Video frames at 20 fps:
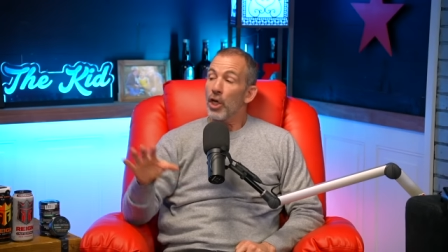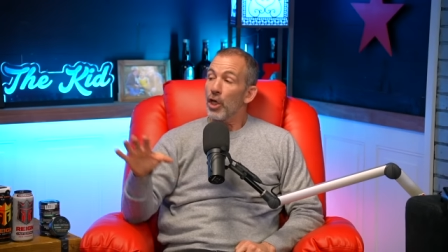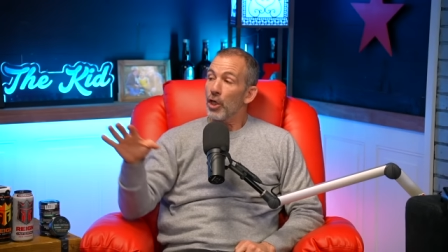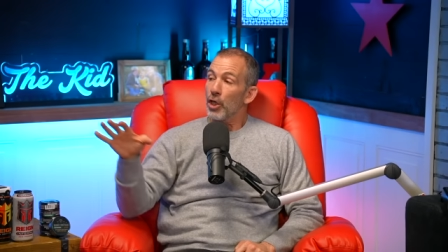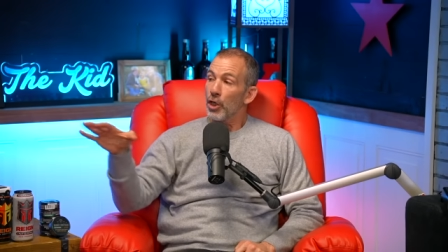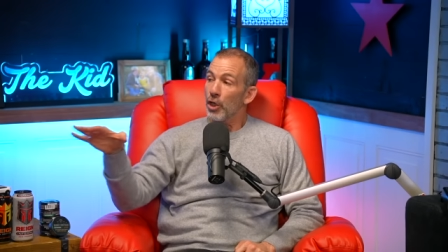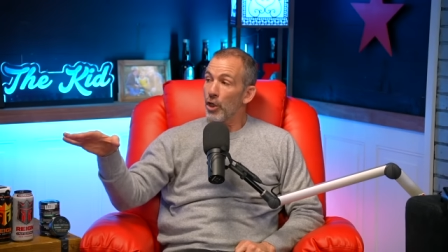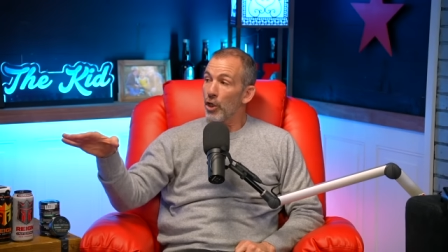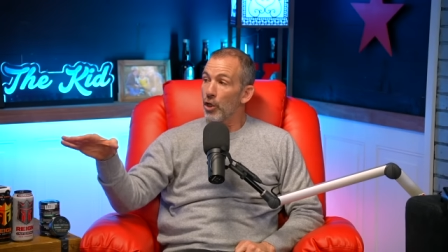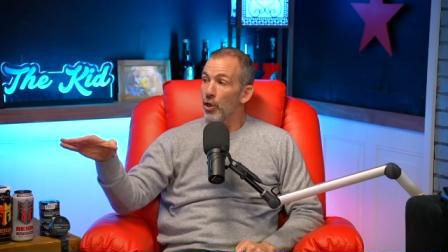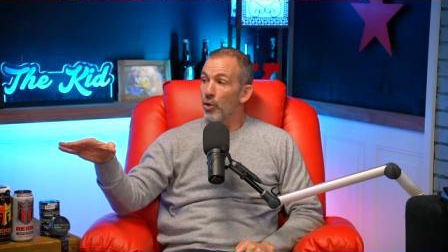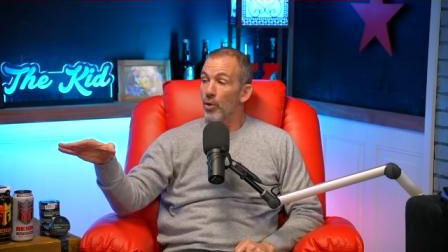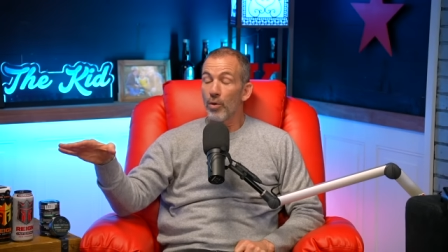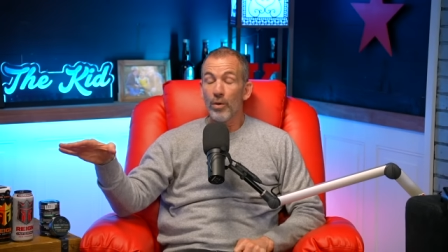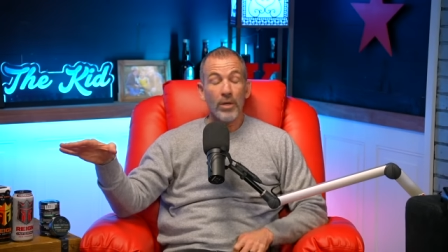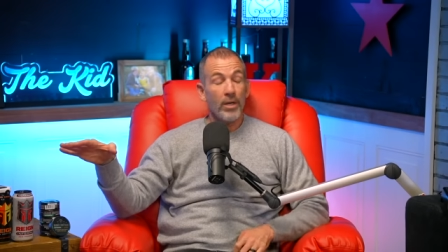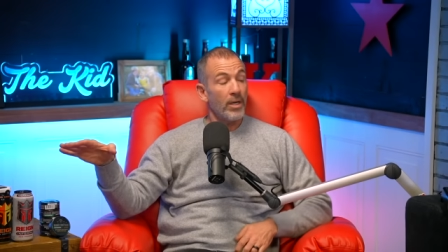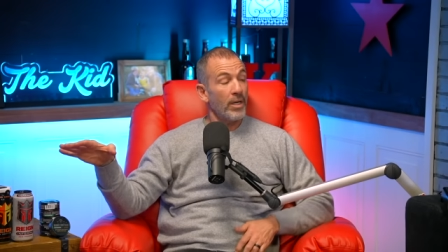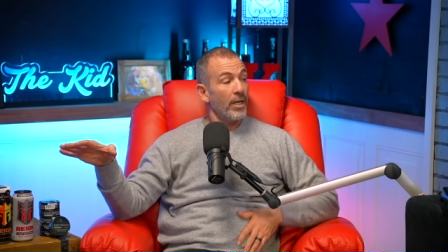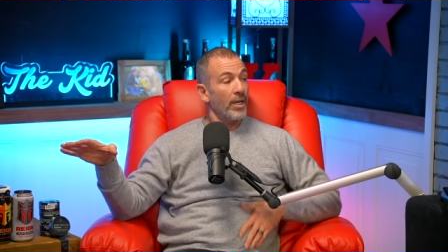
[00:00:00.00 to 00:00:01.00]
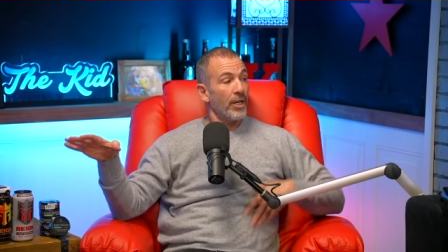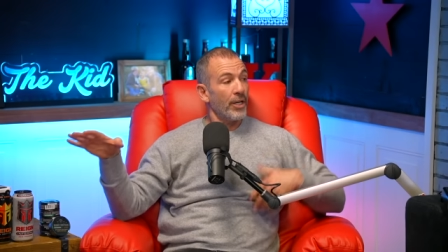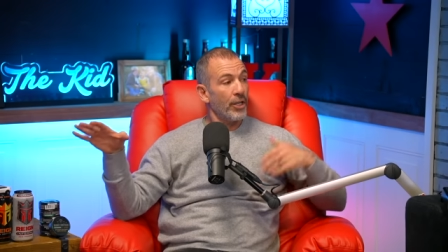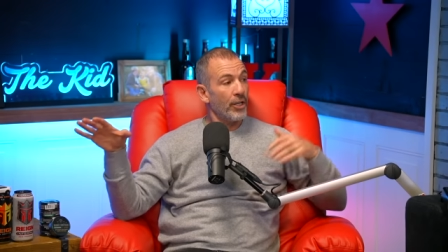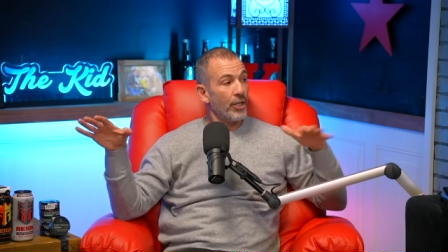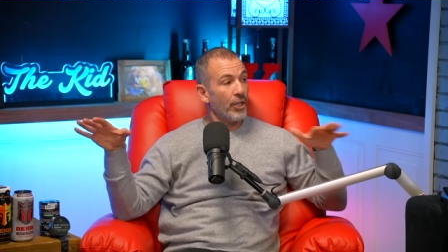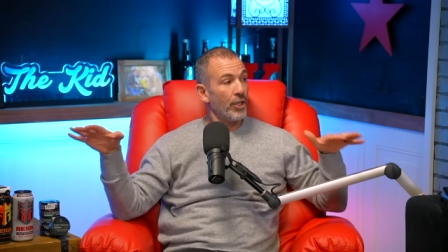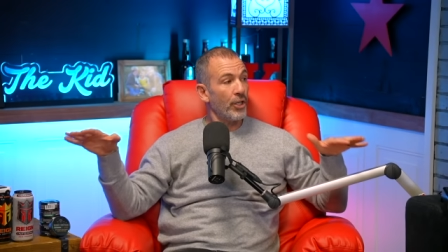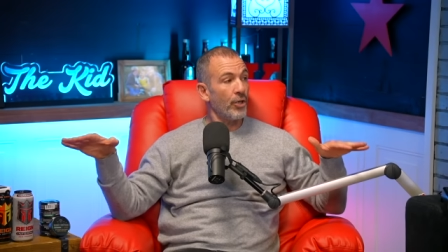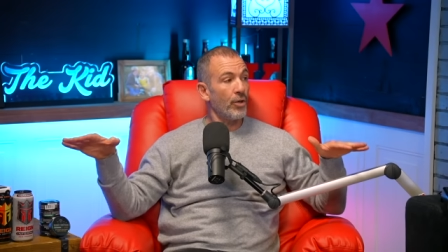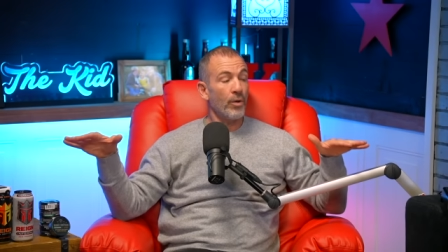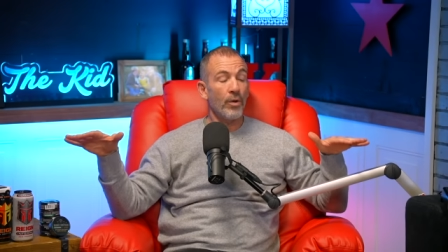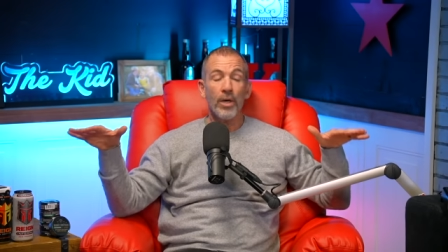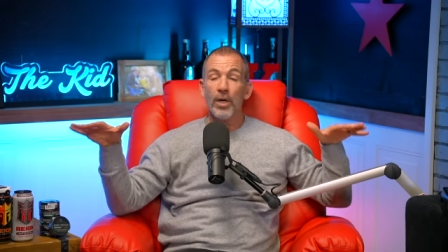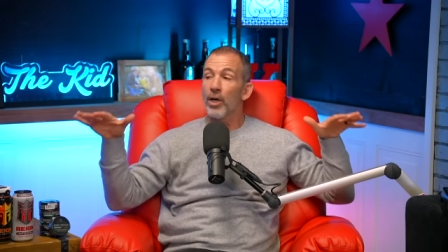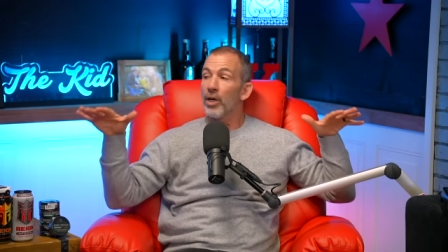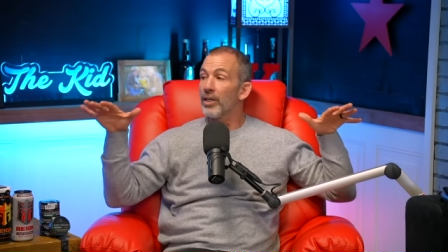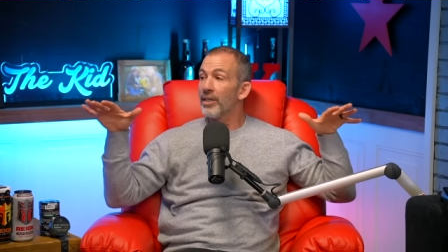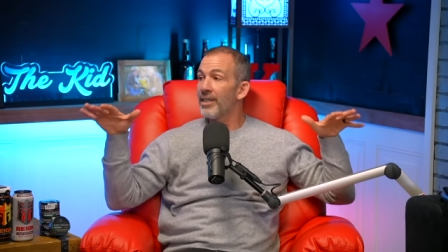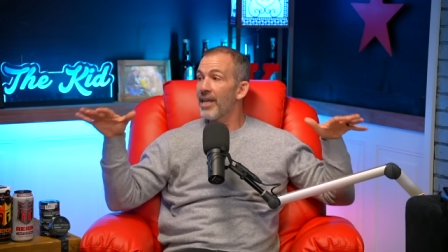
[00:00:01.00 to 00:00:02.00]
you, you
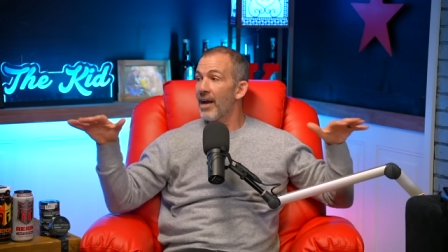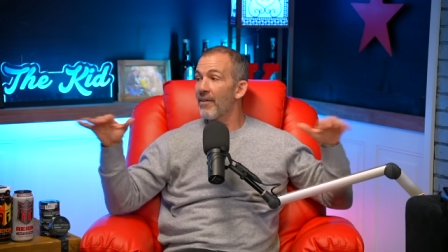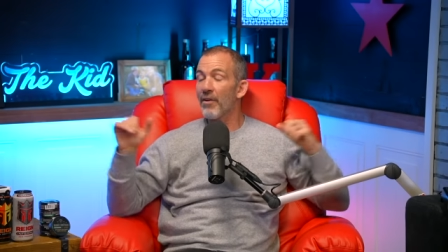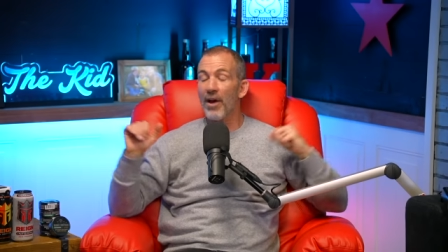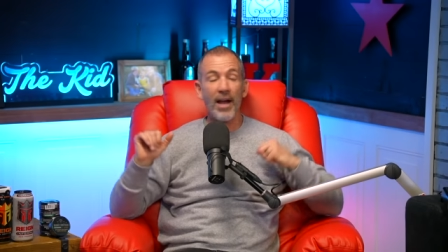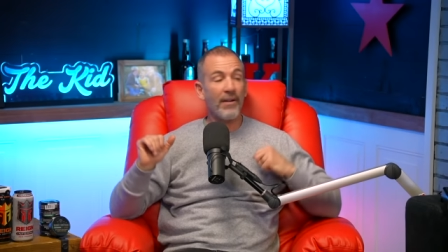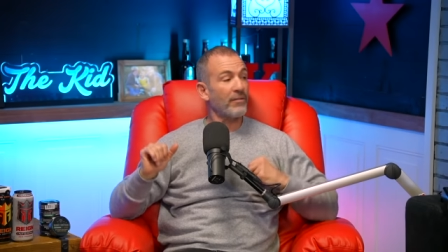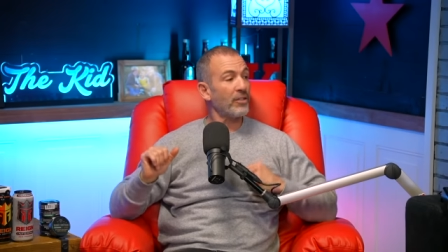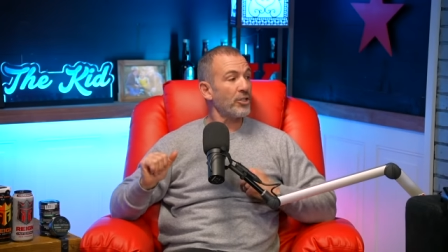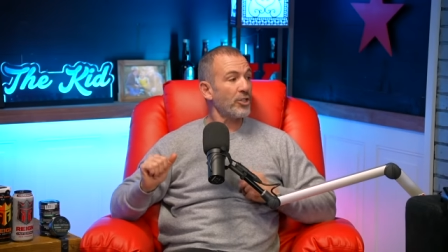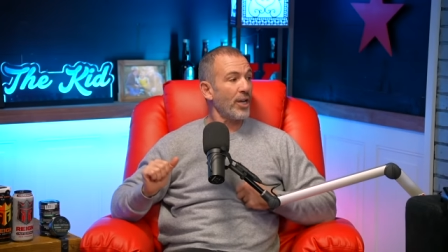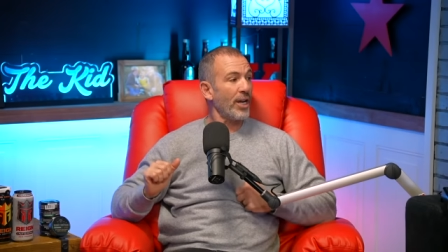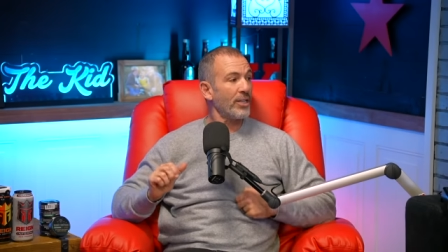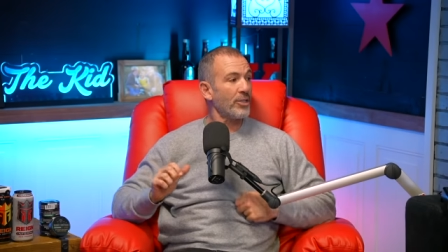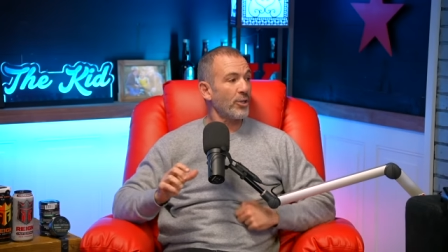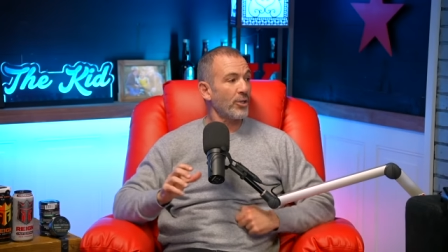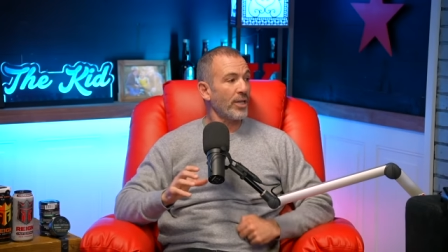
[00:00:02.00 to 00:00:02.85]
never have to change your